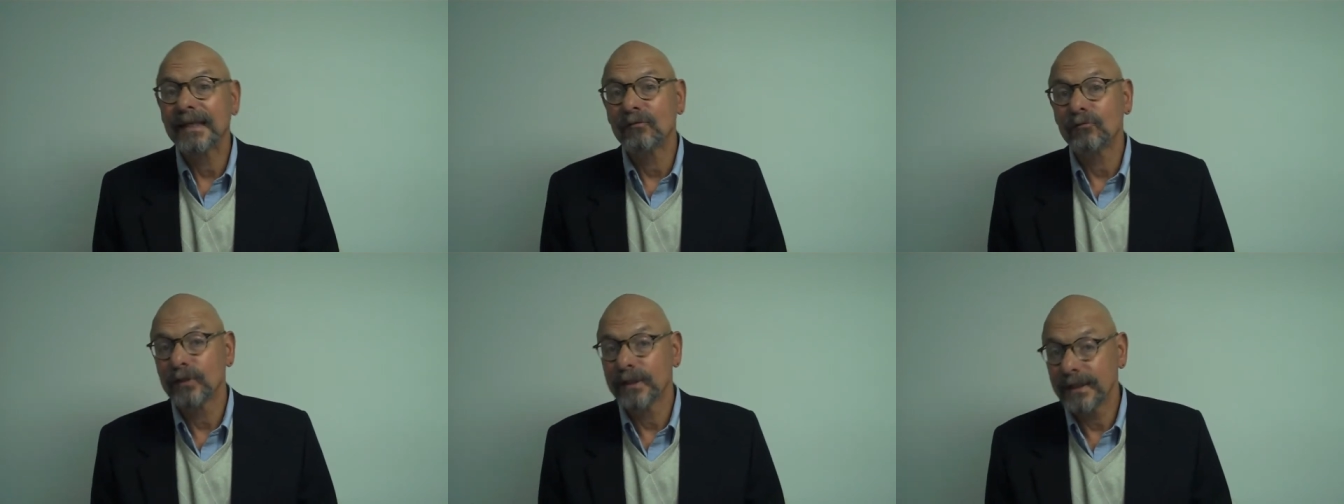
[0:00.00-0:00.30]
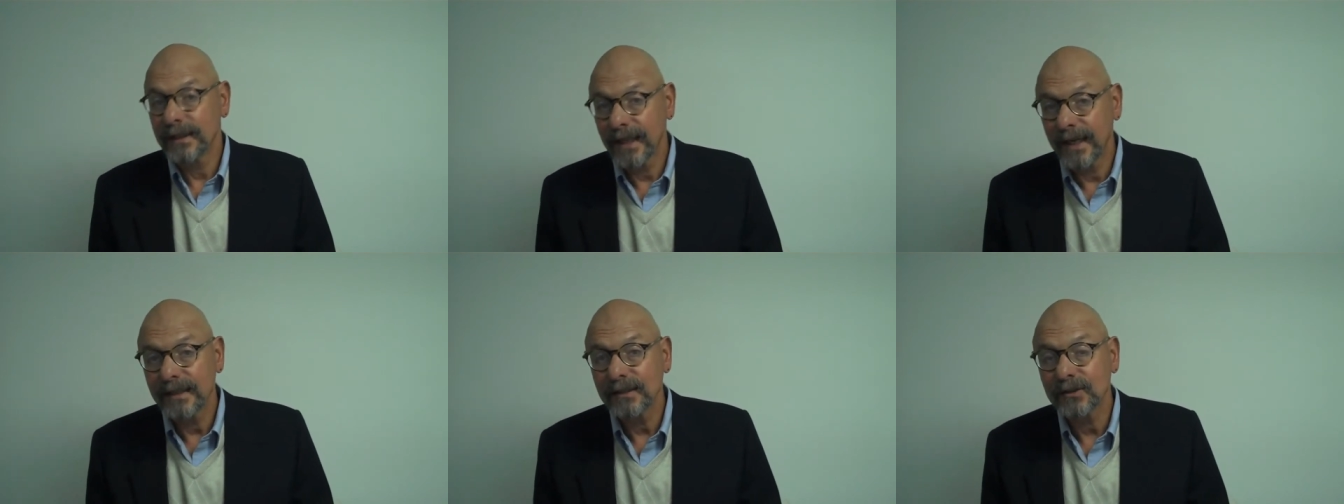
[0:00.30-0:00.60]
in
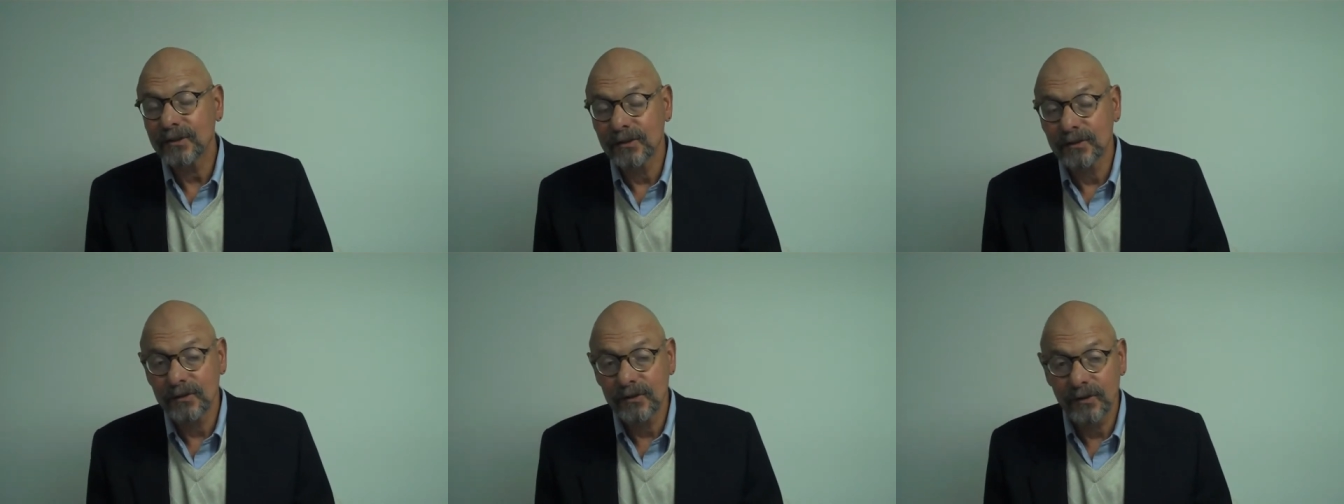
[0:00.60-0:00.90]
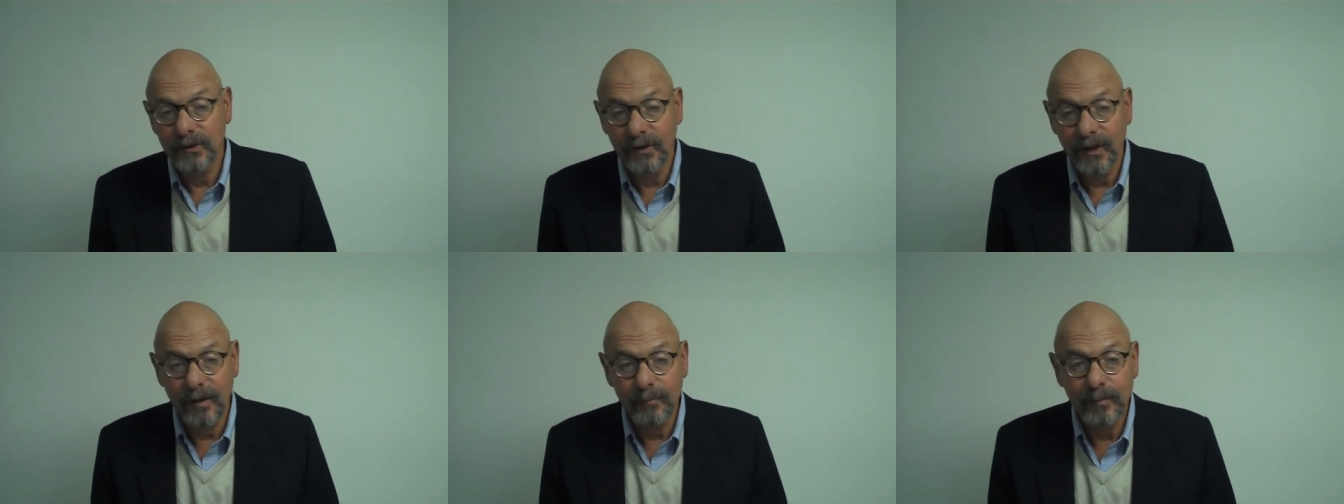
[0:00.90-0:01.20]
relation
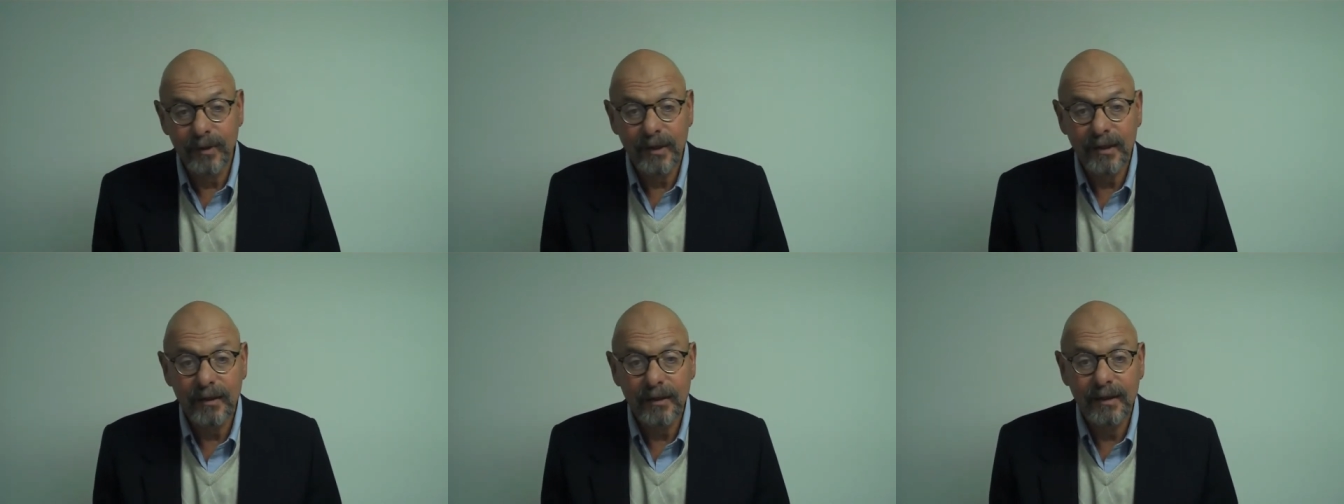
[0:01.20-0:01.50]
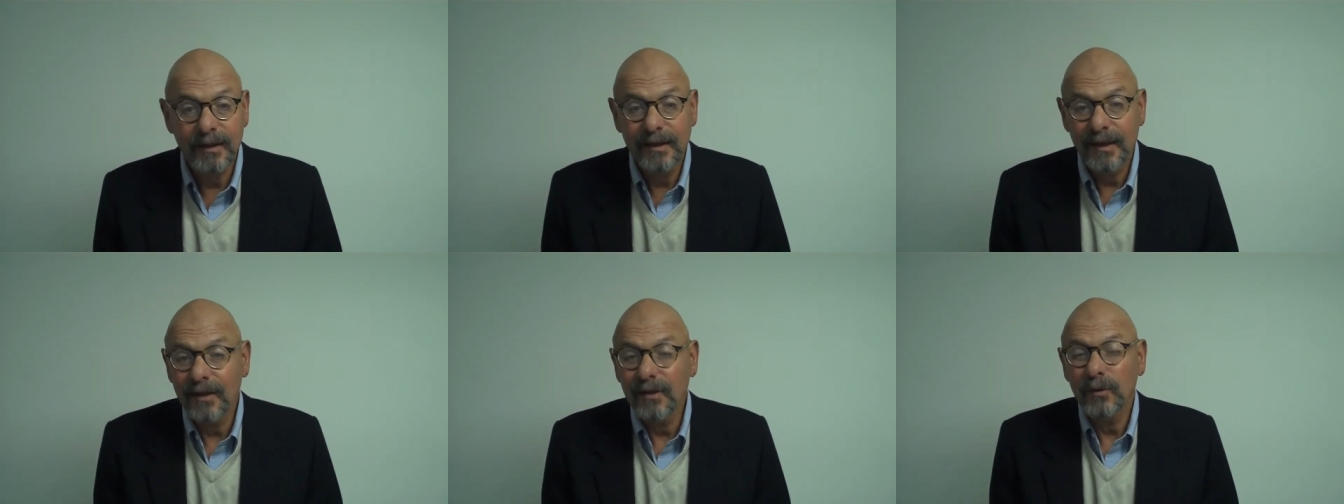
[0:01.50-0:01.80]
to them.
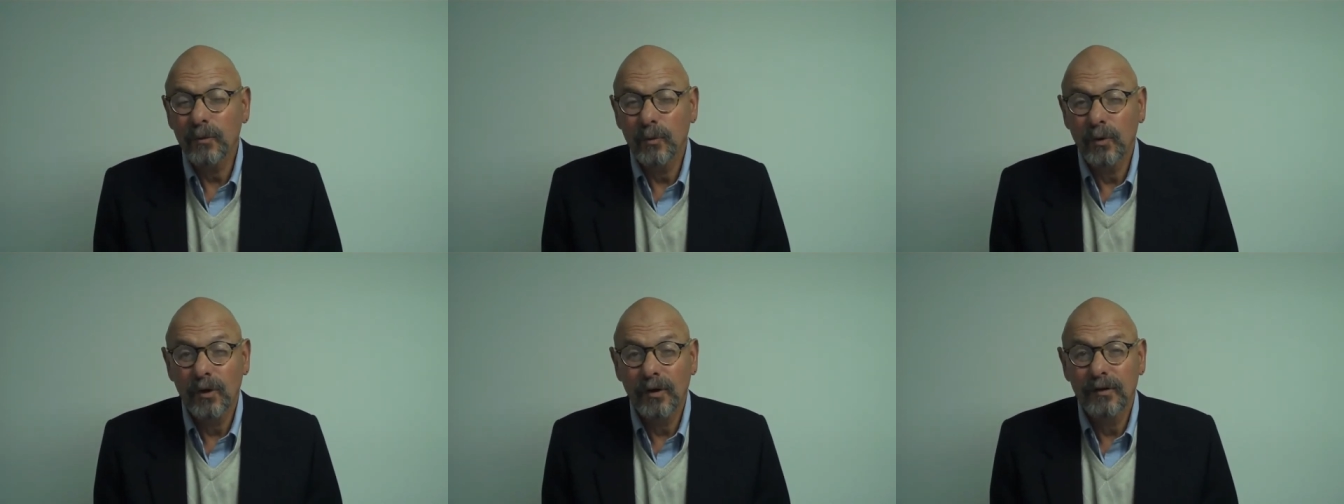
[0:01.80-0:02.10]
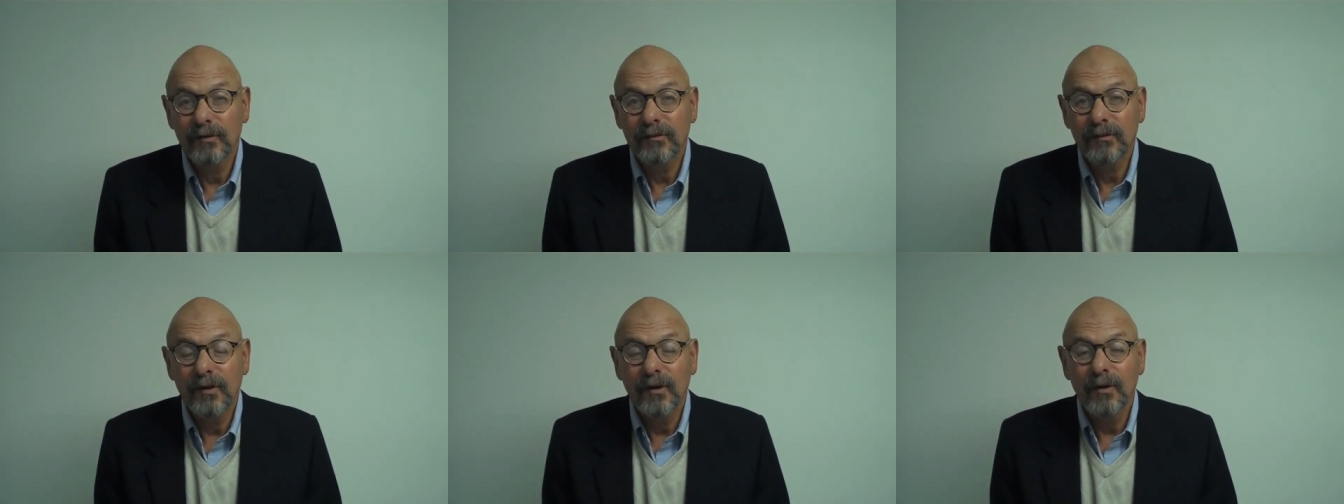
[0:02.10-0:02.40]
In other
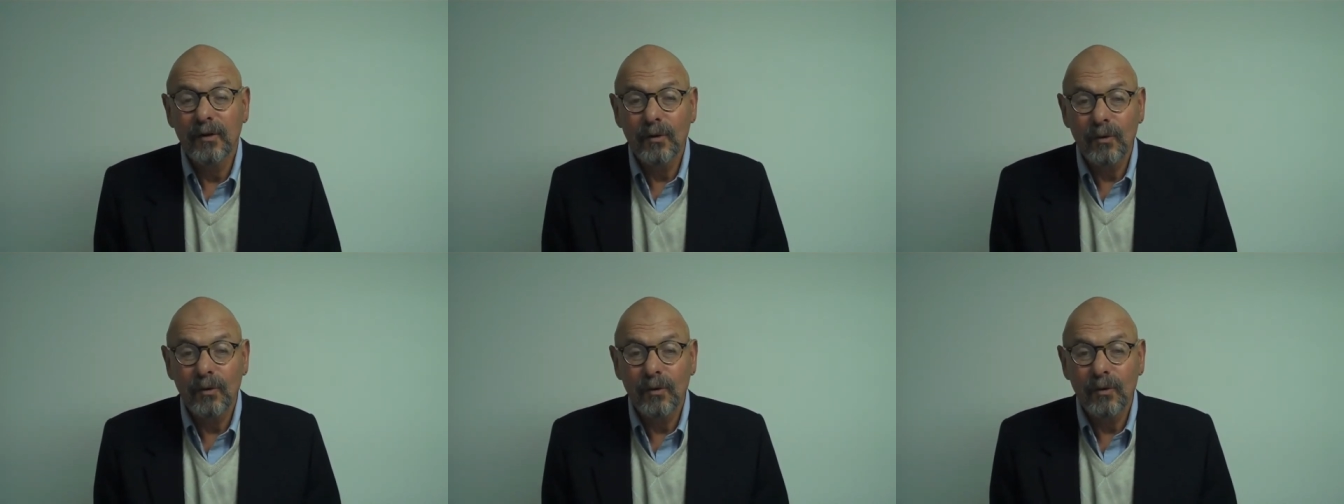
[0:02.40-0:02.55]
words,